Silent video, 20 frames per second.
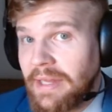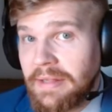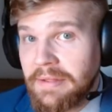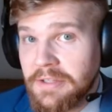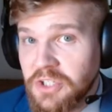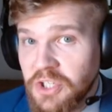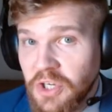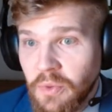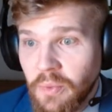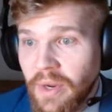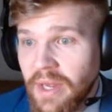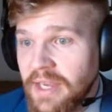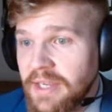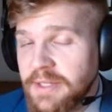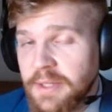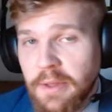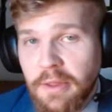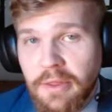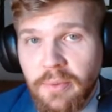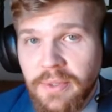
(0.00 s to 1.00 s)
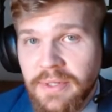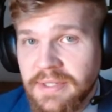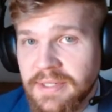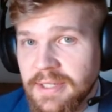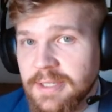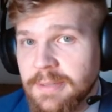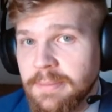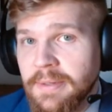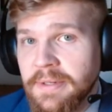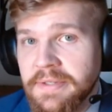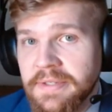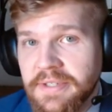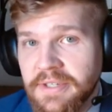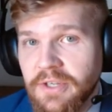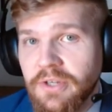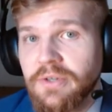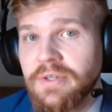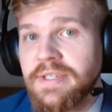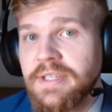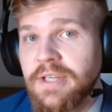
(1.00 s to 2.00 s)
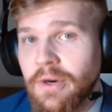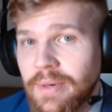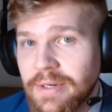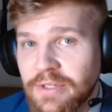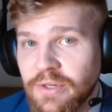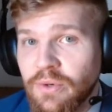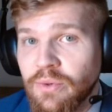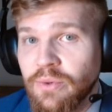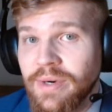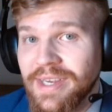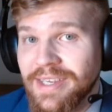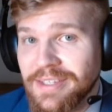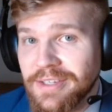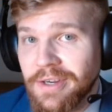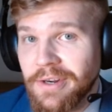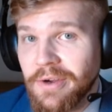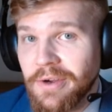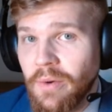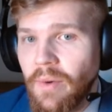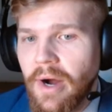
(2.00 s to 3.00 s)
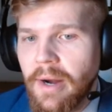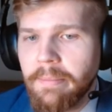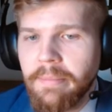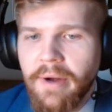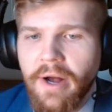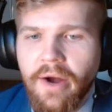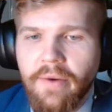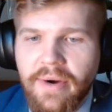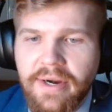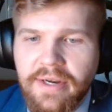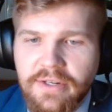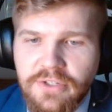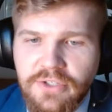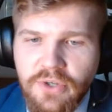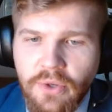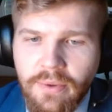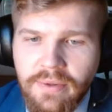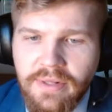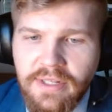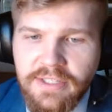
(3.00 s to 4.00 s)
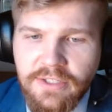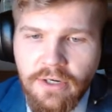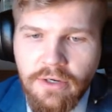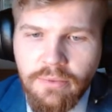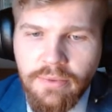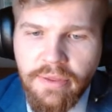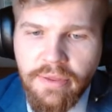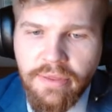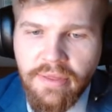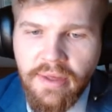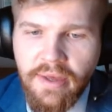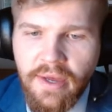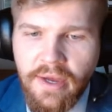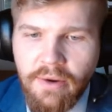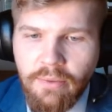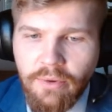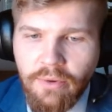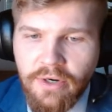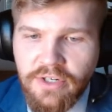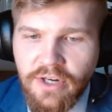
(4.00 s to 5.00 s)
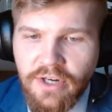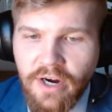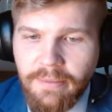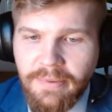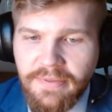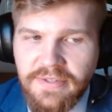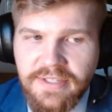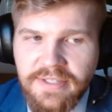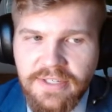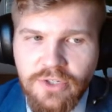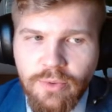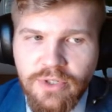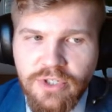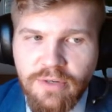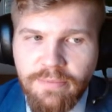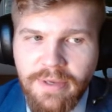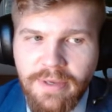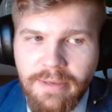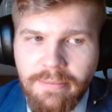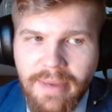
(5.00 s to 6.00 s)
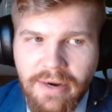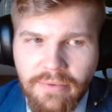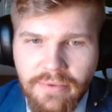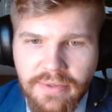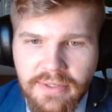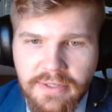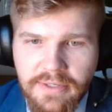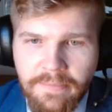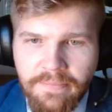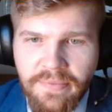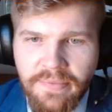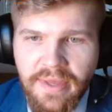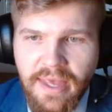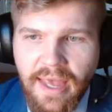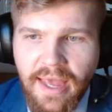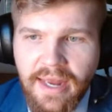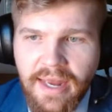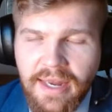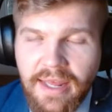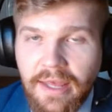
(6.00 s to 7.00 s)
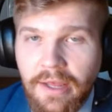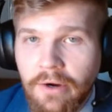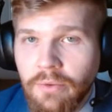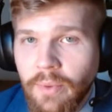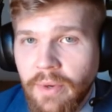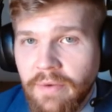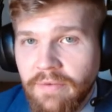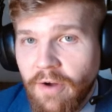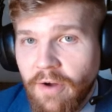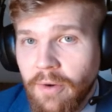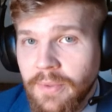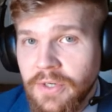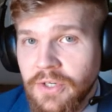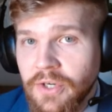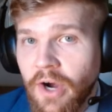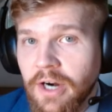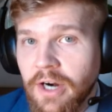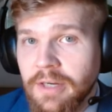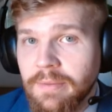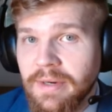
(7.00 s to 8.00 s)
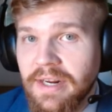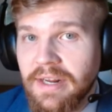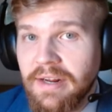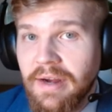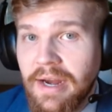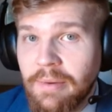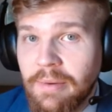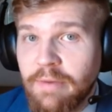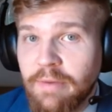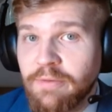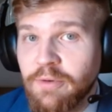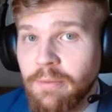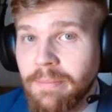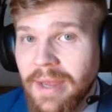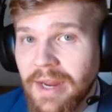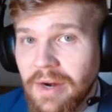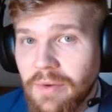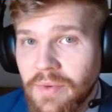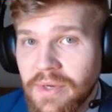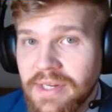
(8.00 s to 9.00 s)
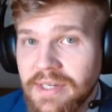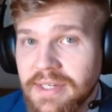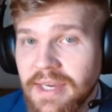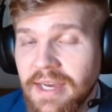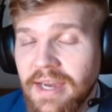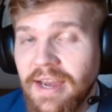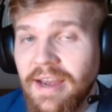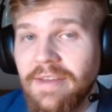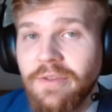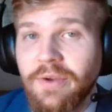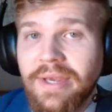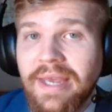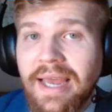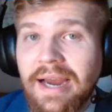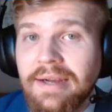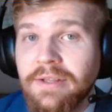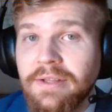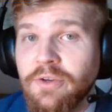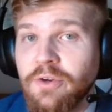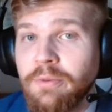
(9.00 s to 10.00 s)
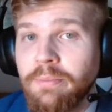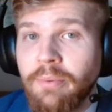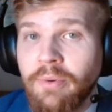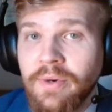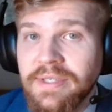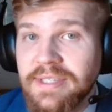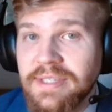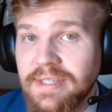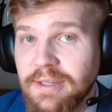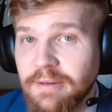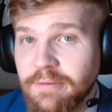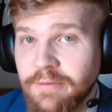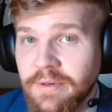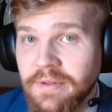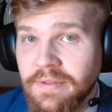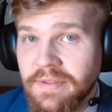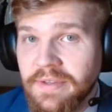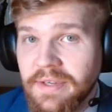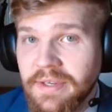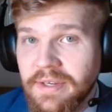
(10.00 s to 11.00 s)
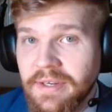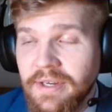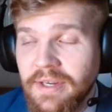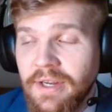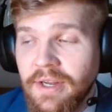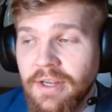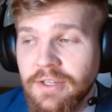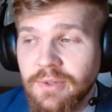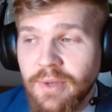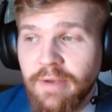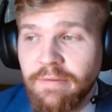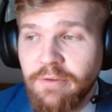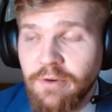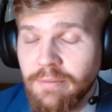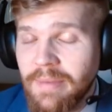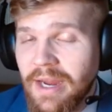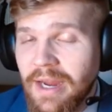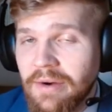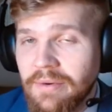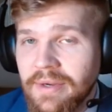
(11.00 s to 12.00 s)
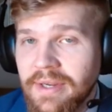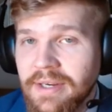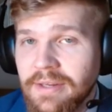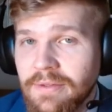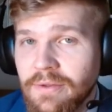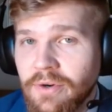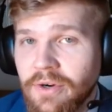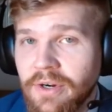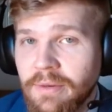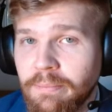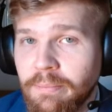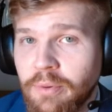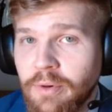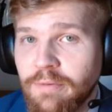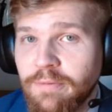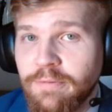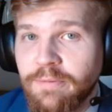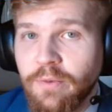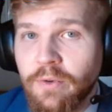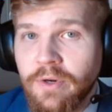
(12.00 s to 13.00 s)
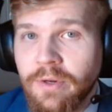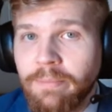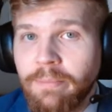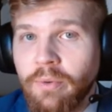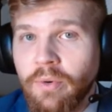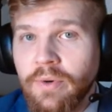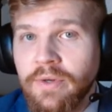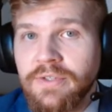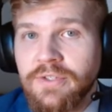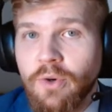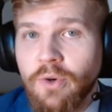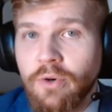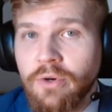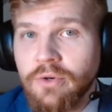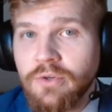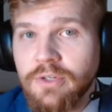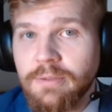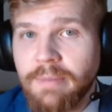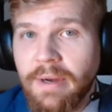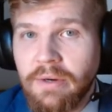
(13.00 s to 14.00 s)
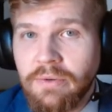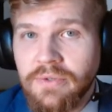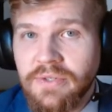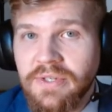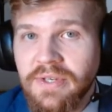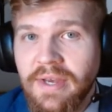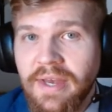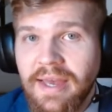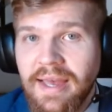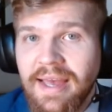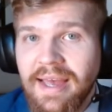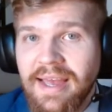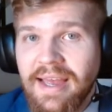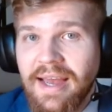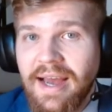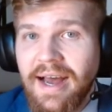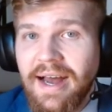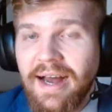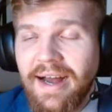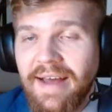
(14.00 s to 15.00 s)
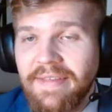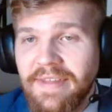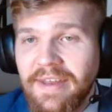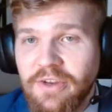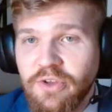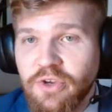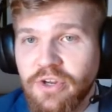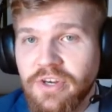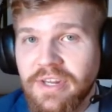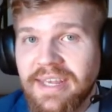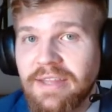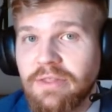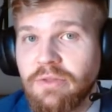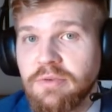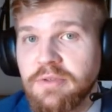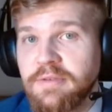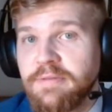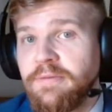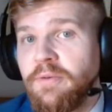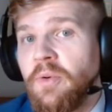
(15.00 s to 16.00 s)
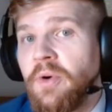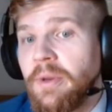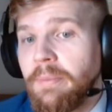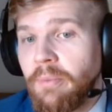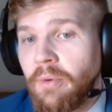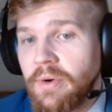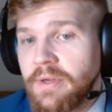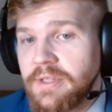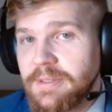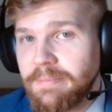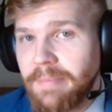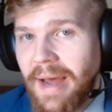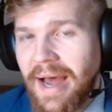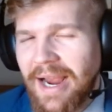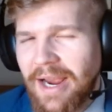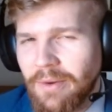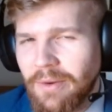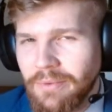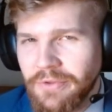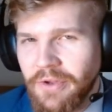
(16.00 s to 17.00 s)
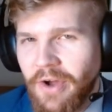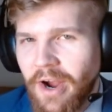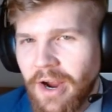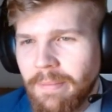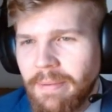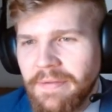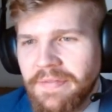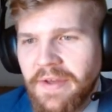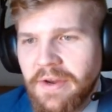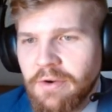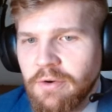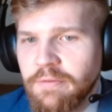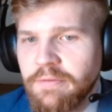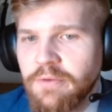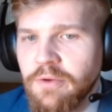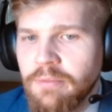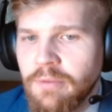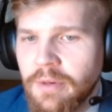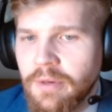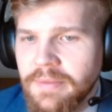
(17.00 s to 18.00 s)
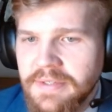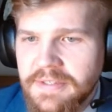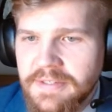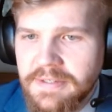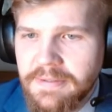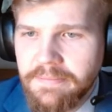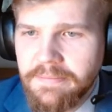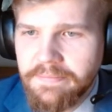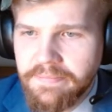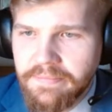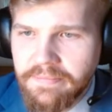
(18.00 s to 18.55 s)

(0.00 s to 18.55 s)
Like legit ways in three to six months, your CRS score is going to go up. All right, so let's start with we're going to talk about the situation of being married. And here we've already talked about how if you're married, they calculate your points differently. So if you're married, they're going to put 40 points, go to your spouse, uh, and then you can get those 40 points back. And we'll talk about that in a few moments.